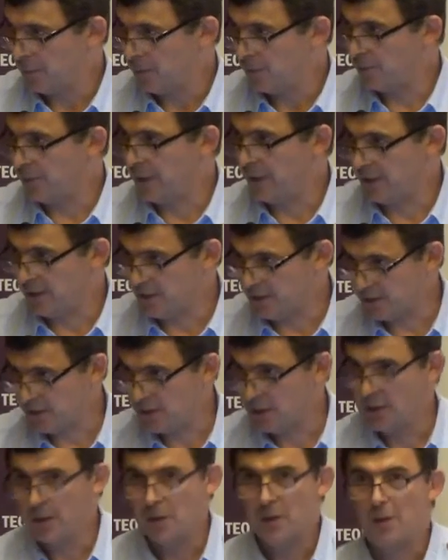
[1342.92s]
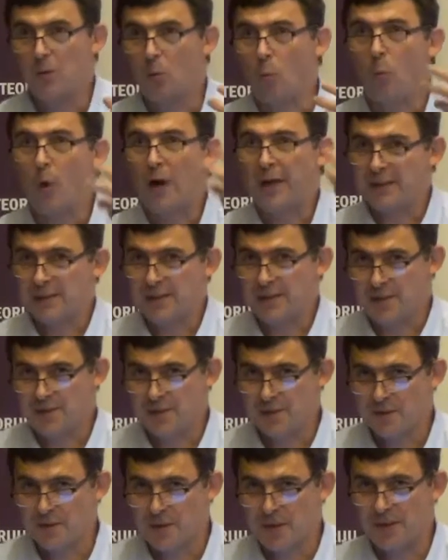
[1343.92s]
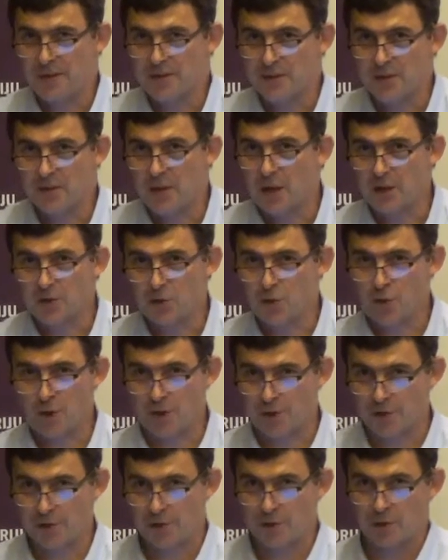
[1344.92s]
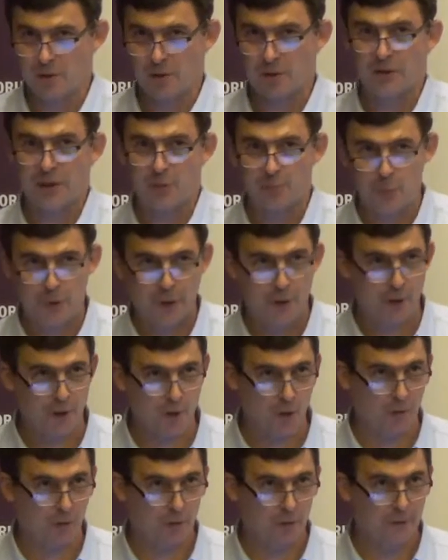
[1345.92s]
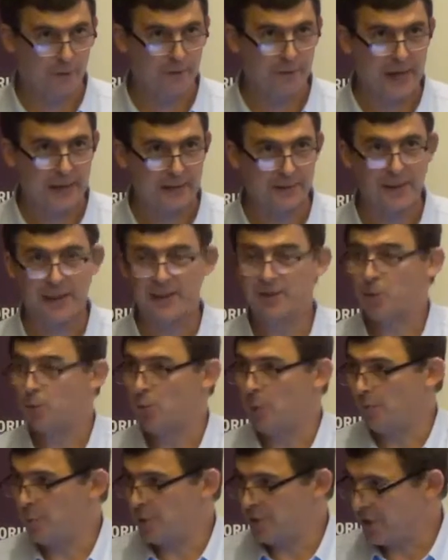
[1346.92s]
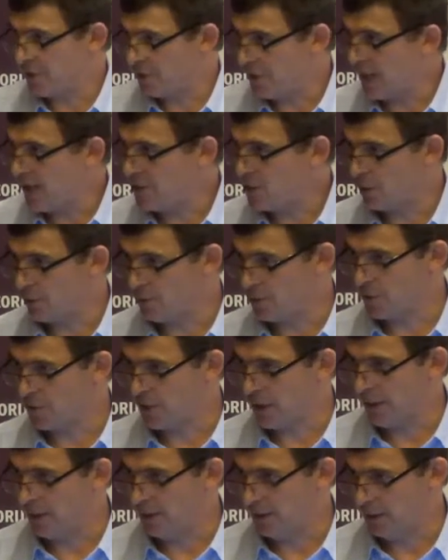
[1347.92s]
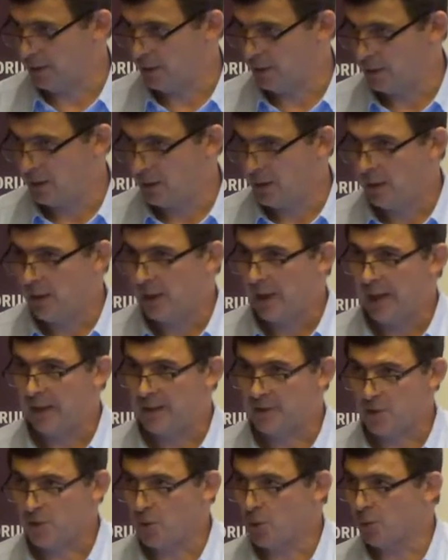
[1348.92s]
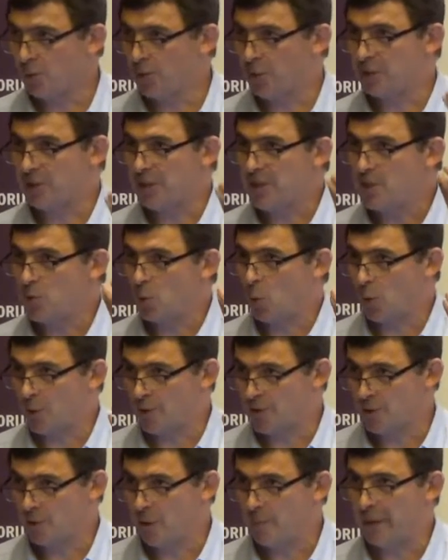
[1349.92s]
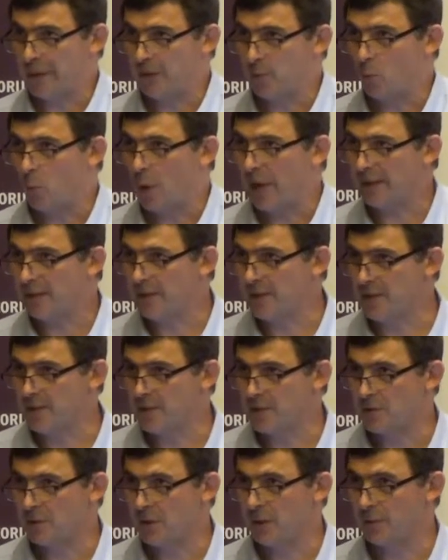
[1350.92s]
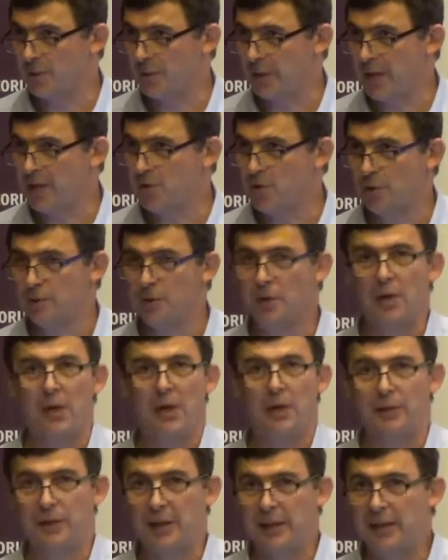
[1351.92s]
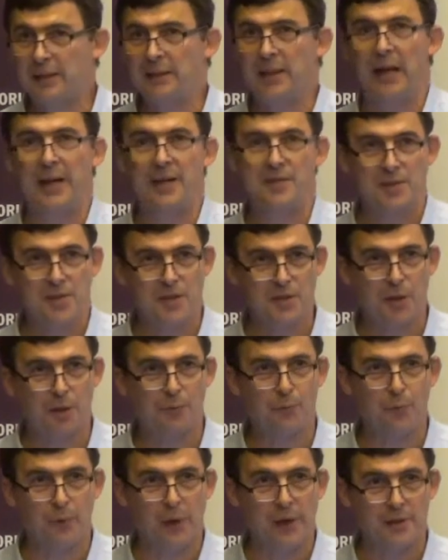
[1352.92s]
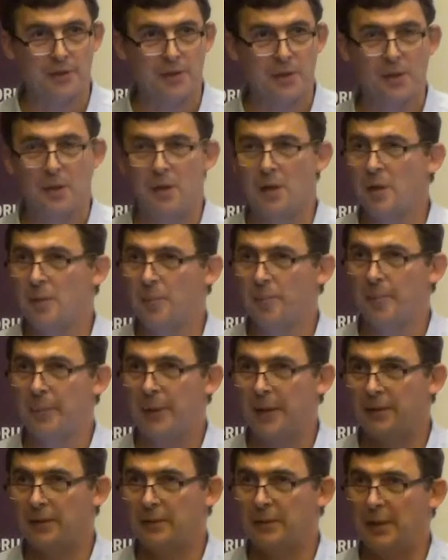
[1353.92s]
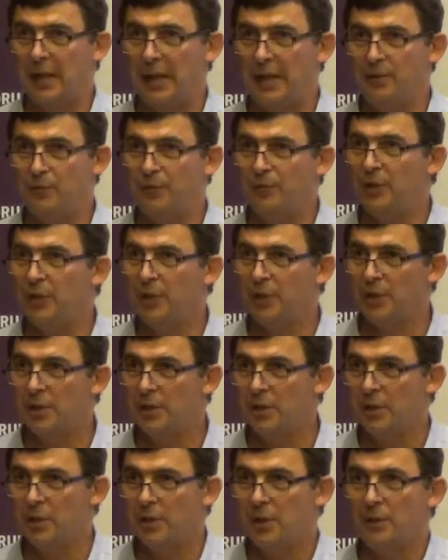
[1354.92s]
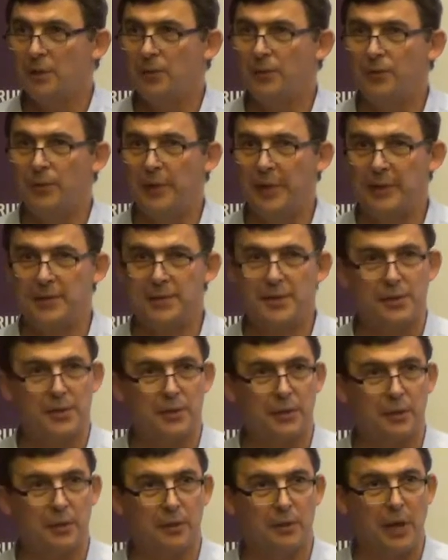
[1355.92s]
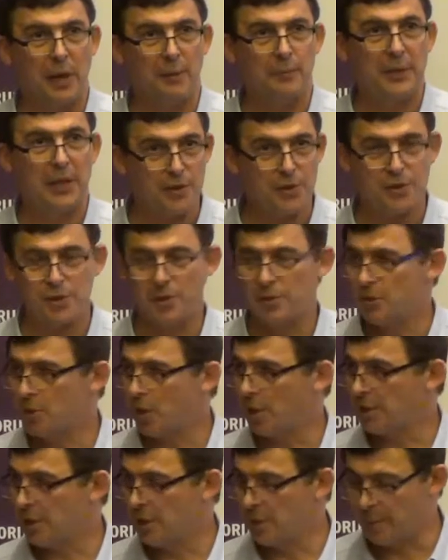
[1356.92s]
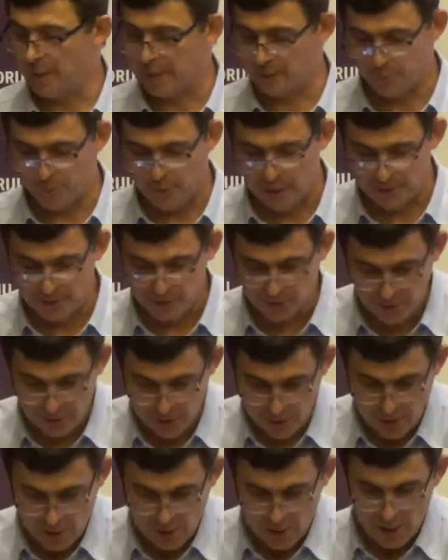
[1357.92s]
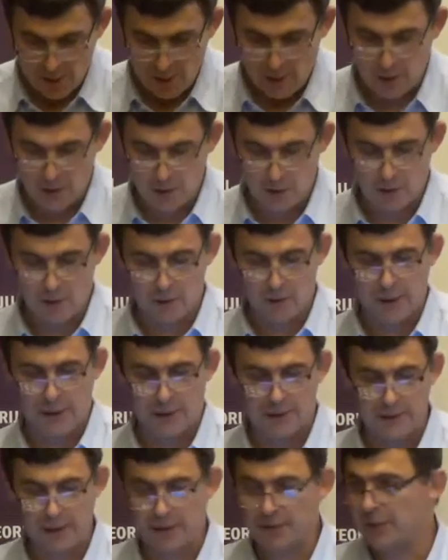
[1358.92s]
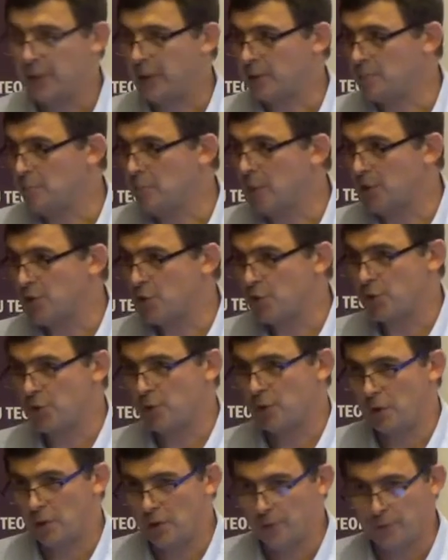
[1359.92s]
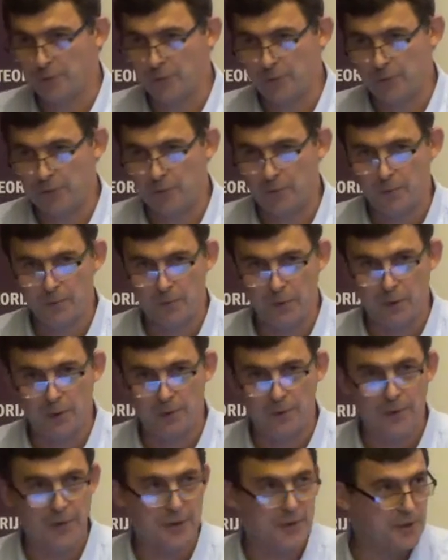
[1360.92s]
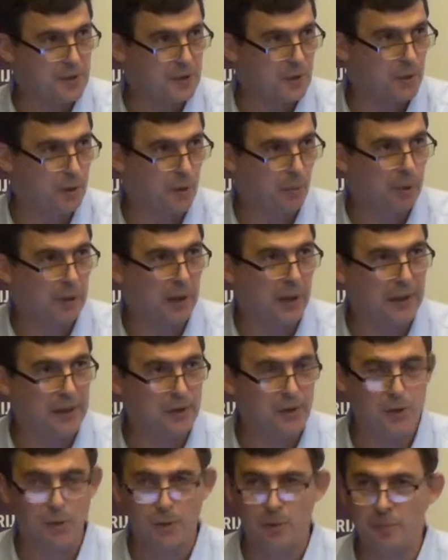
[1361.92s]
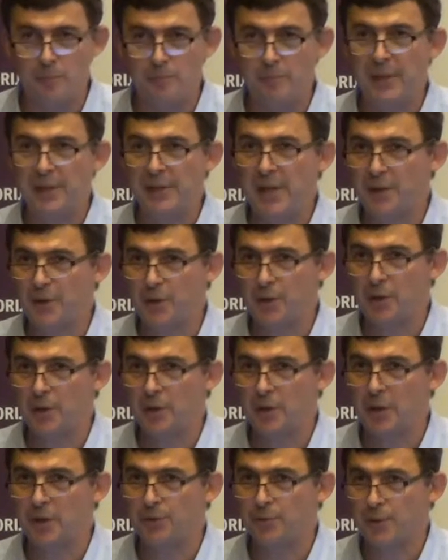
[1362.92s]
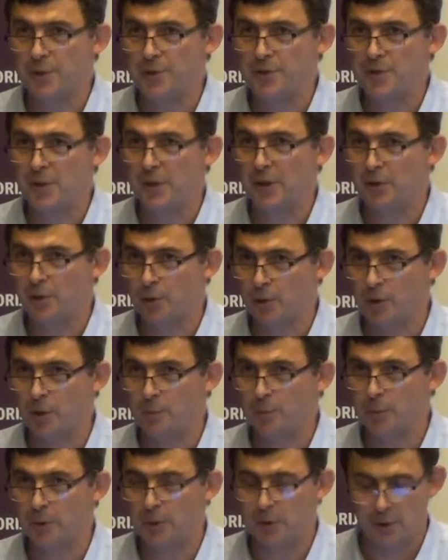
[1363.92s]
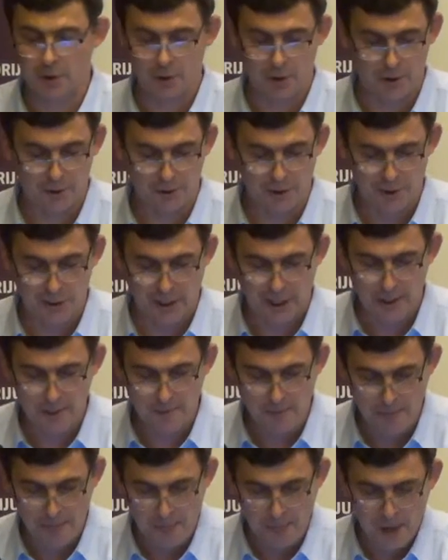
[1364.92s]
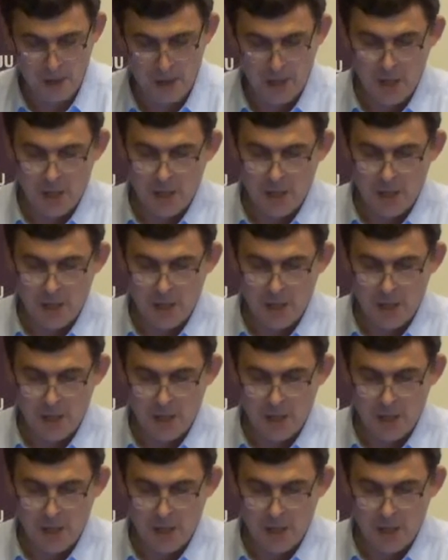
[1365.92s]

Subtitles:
That is, whiteness is not just an empirical fact, it's a representation of society. And so the discourse about the whiteness of the nation, and again, I insist on France, but I fear that I'm not just talking about France, and that much of this could apply to many other countries in Europe today.